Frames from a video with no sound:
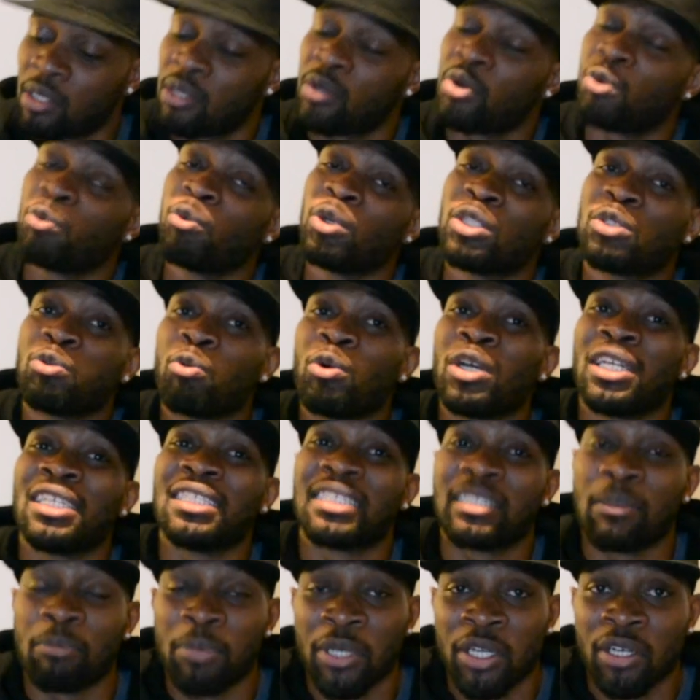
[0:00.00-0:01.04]
which one is
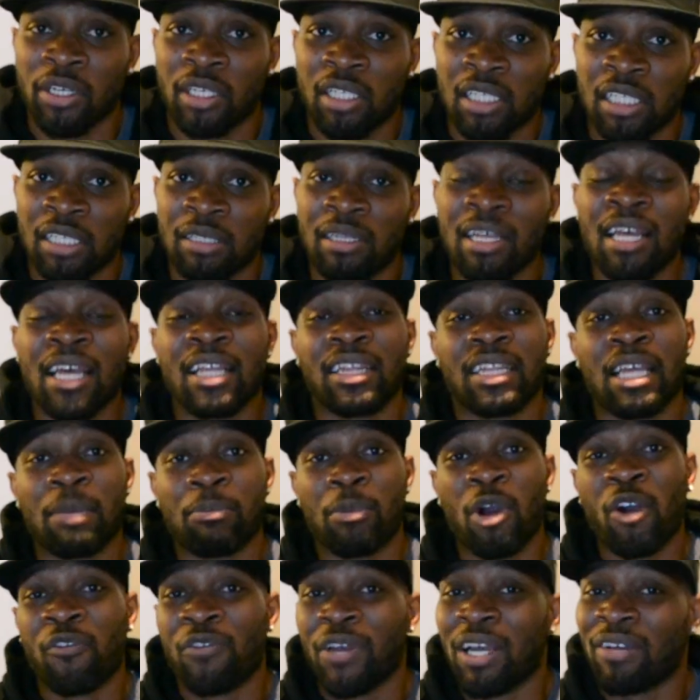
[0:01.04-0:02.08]
a better cleat. They
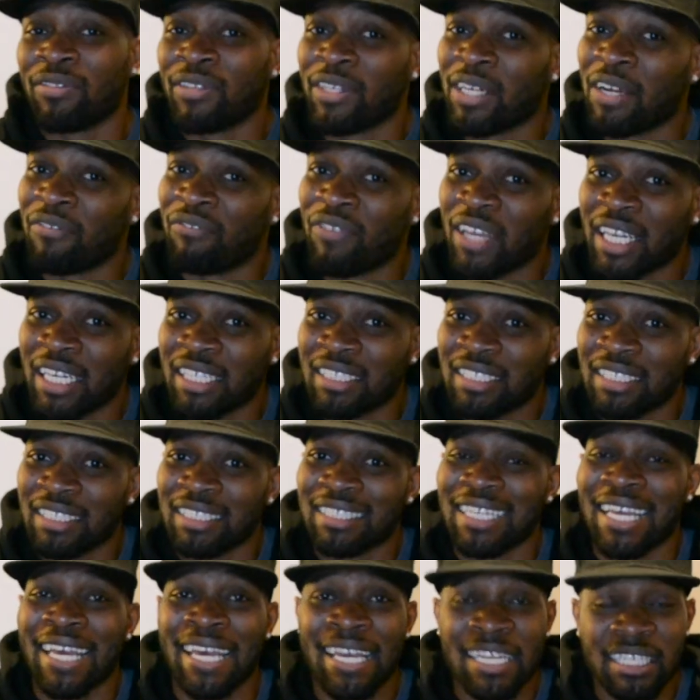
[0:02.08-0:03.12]
both have their advantages
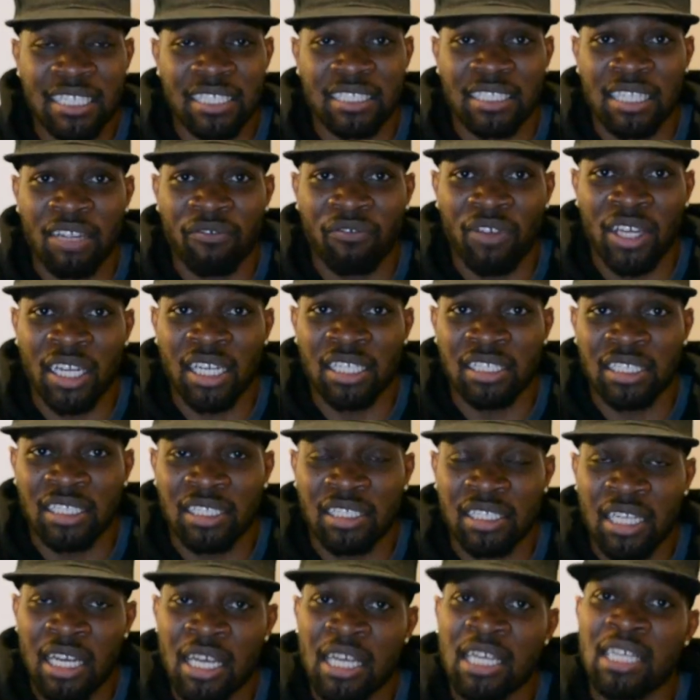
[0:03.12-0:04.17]
and disadvantages.
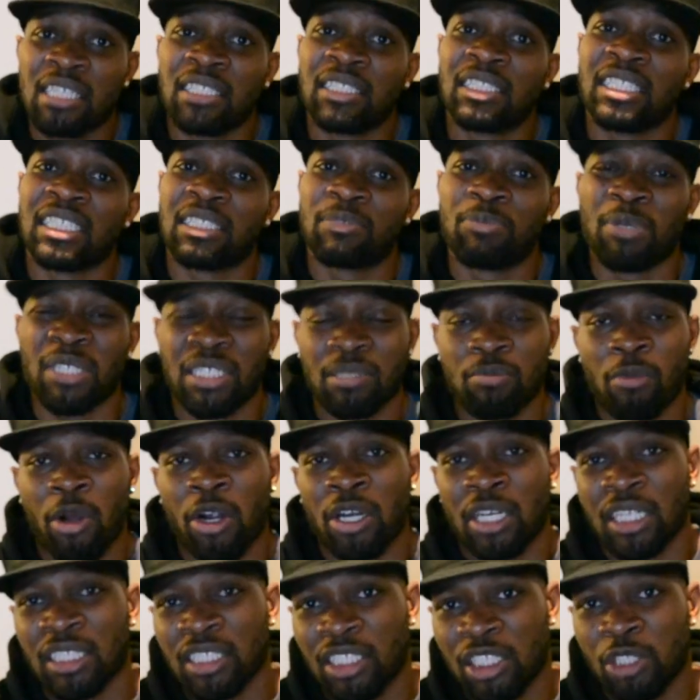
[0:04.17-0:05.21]
Just be smart
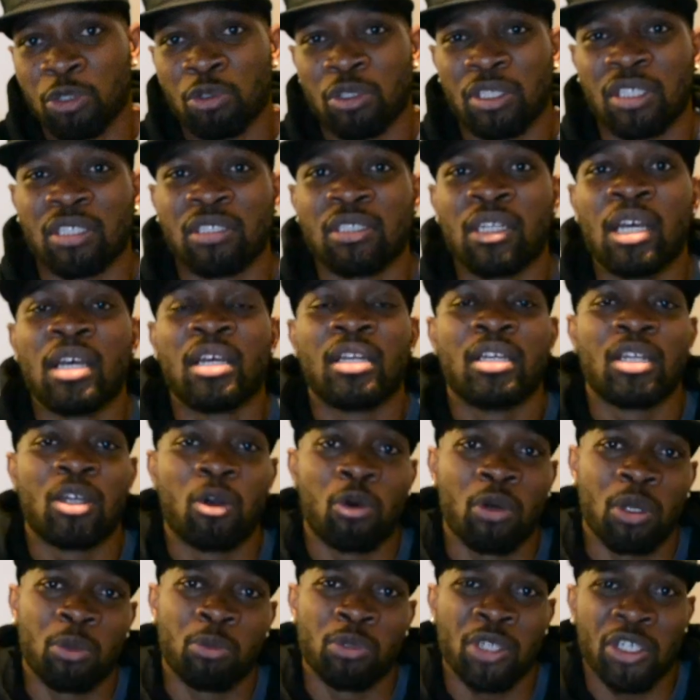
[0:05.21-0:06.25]
in choosing,
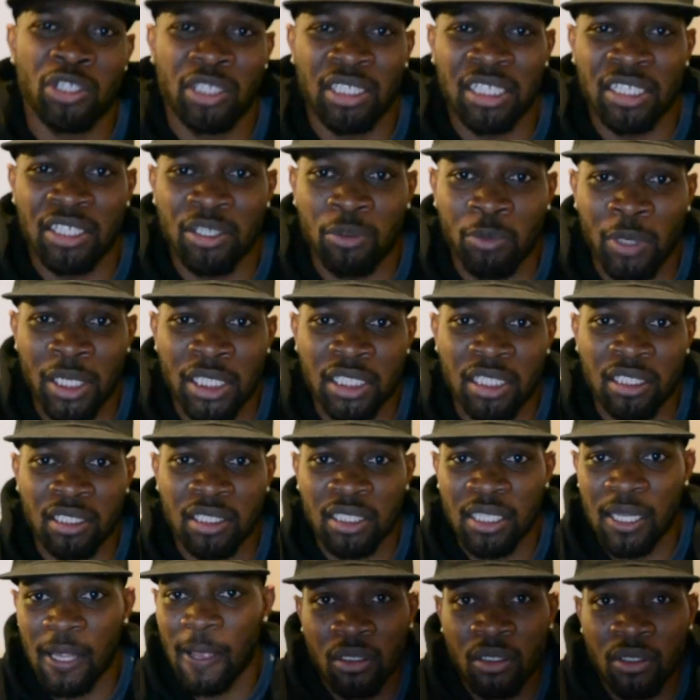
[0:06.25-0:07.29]
knowing your situation.
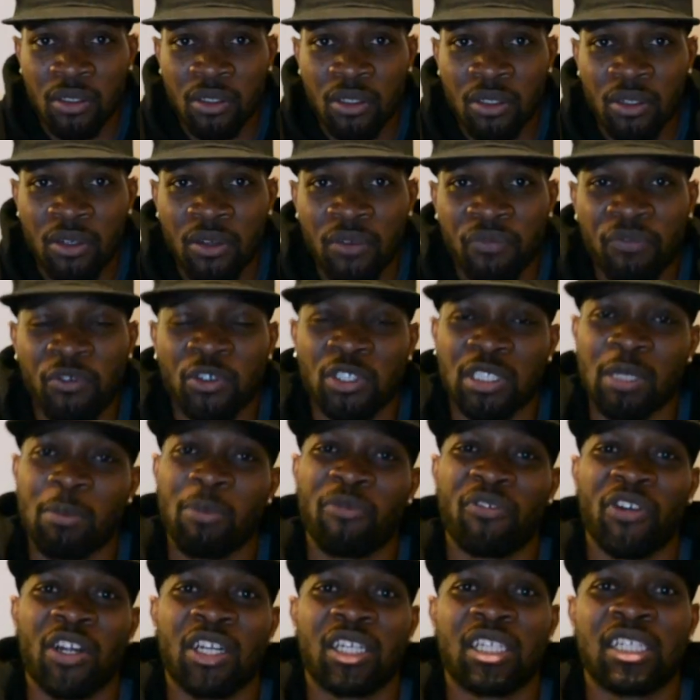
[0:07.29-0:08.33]
For some of
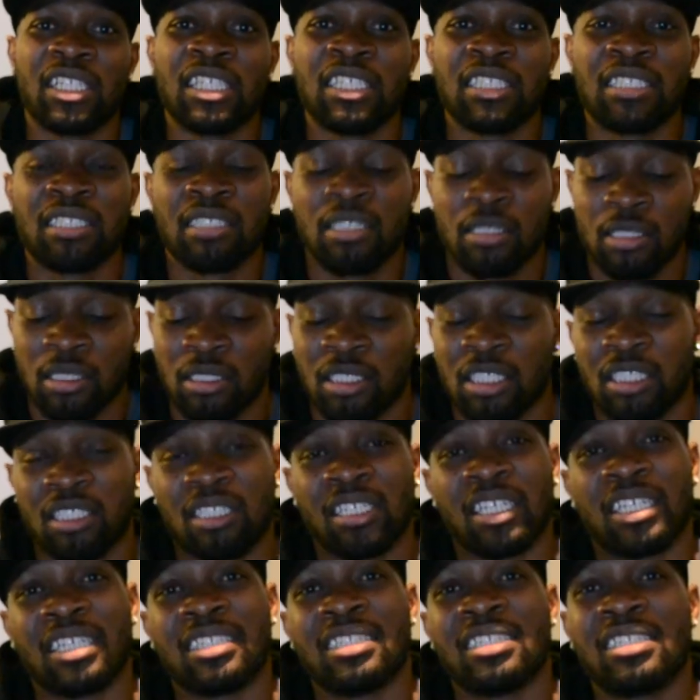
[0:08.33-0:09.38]
our cleats, just
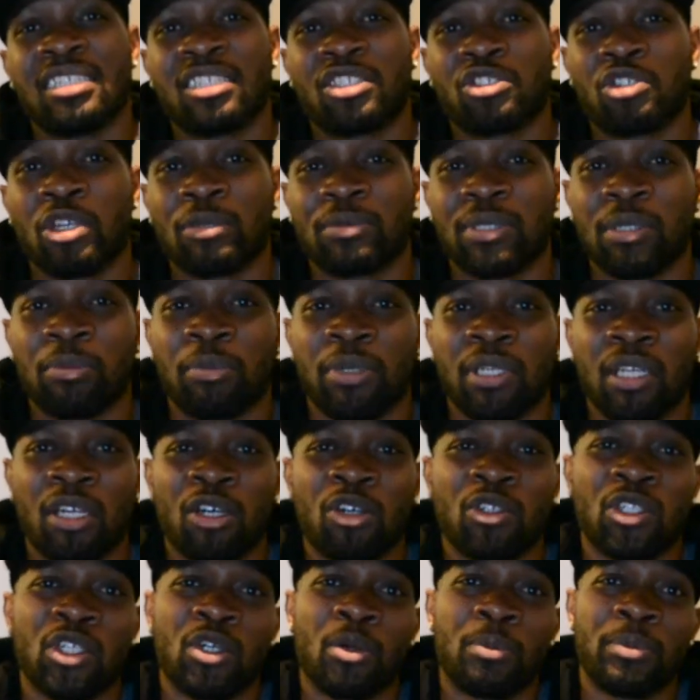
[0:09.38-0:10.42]
look in the description below.
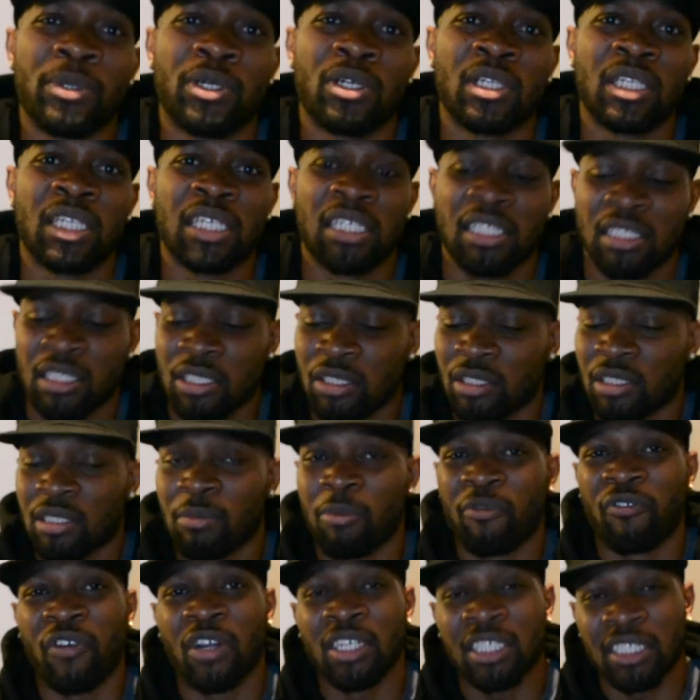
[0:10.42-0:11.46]
There will be a link to some
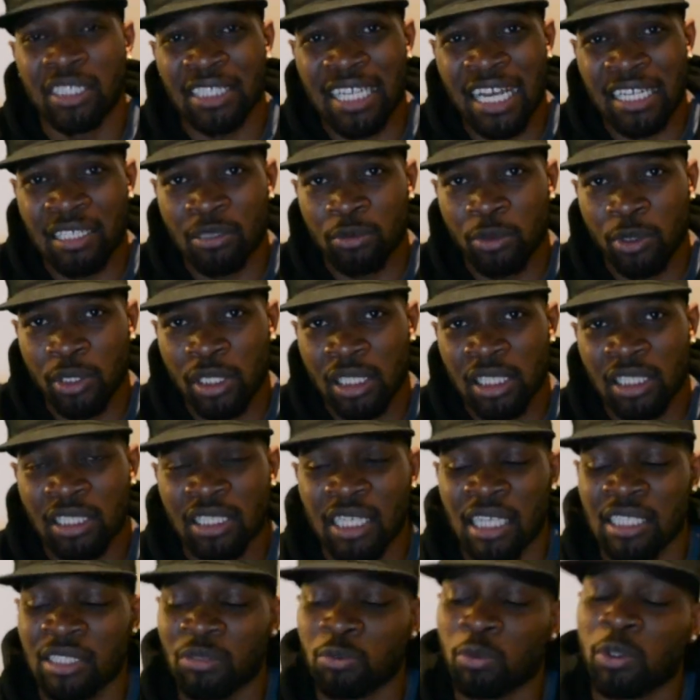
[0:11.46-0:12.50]
of our detachable cleats
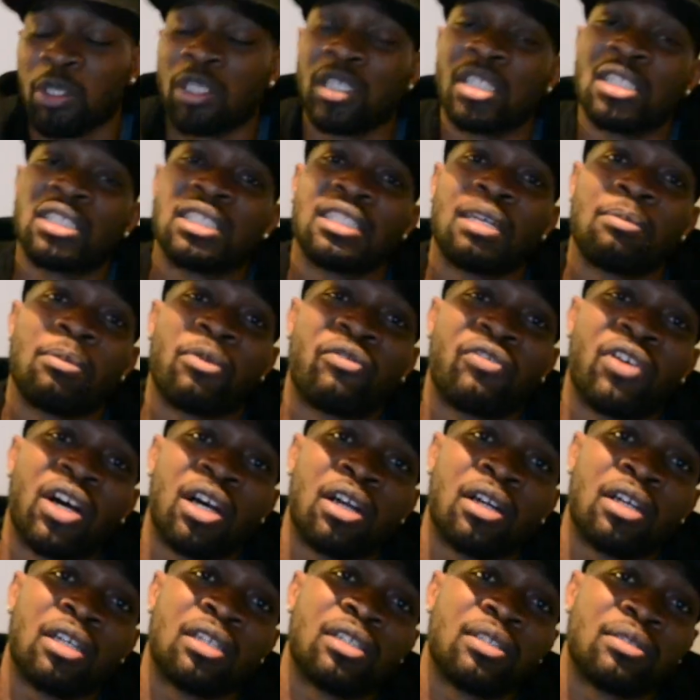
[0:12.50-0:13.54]
as well as some of
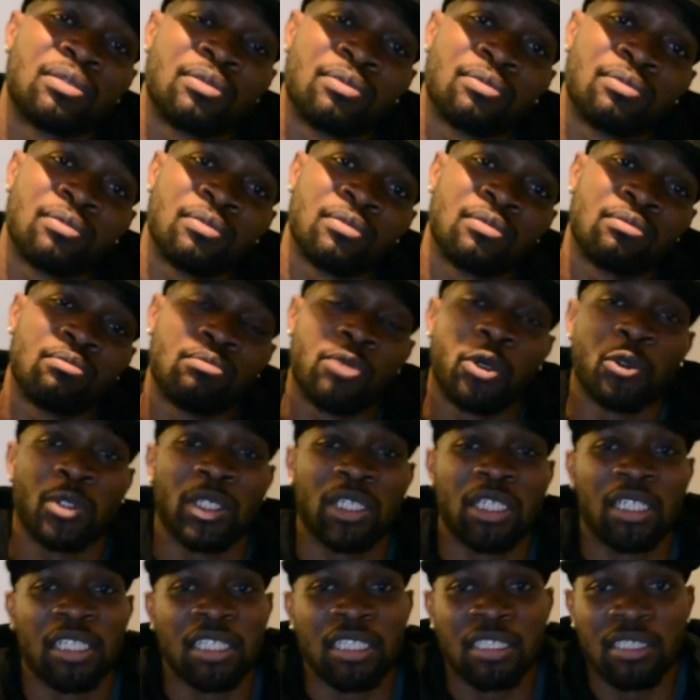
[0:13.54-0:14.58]
our molded
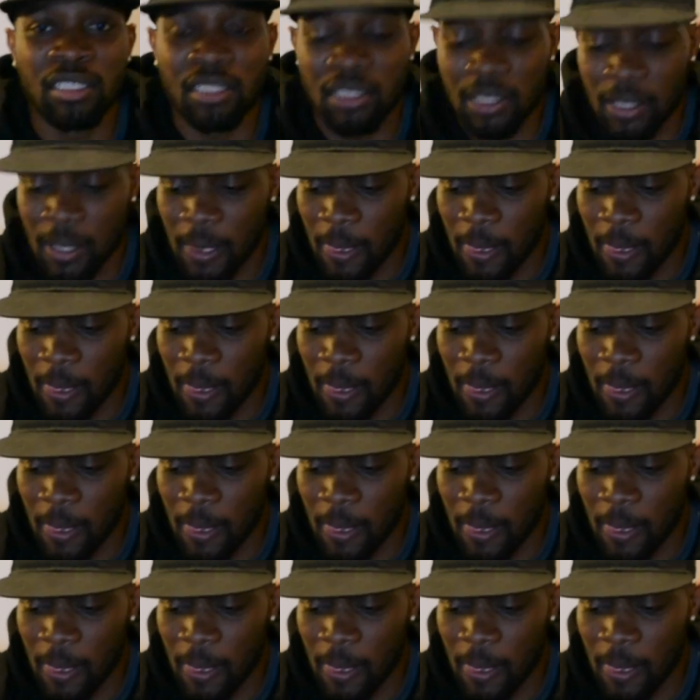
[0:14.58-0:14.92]
cleats.